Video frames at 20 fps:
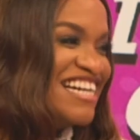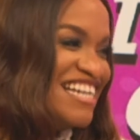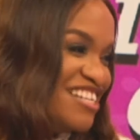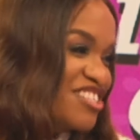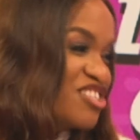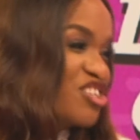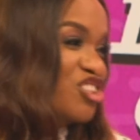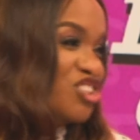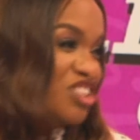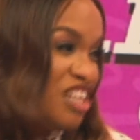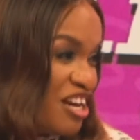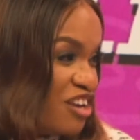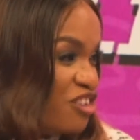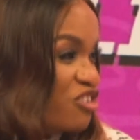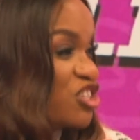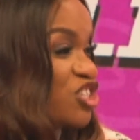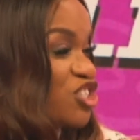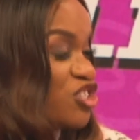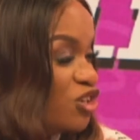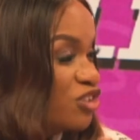
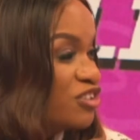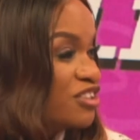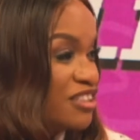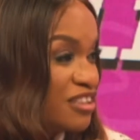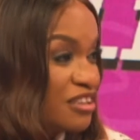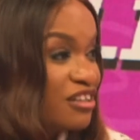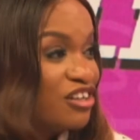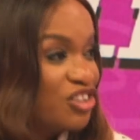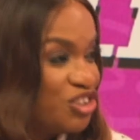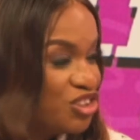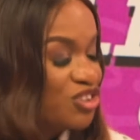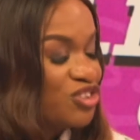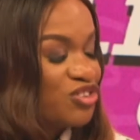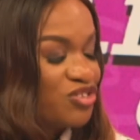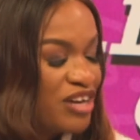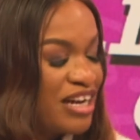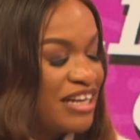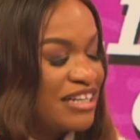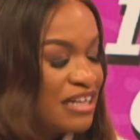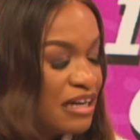intergenerational discussions
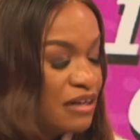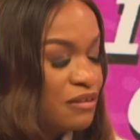right now.